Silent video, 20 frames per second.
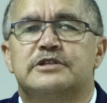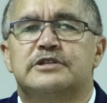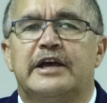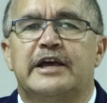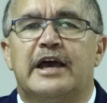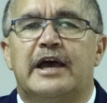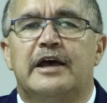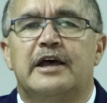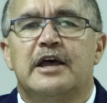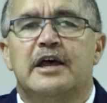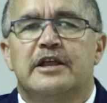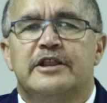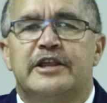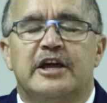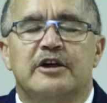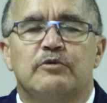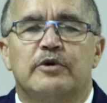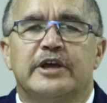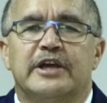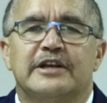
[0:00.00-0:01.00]
they
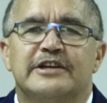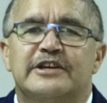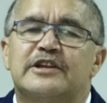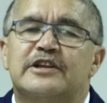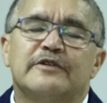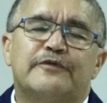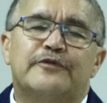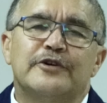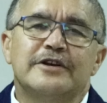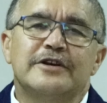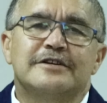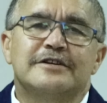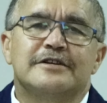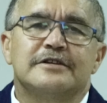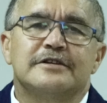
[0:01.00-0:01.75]
were indifferent.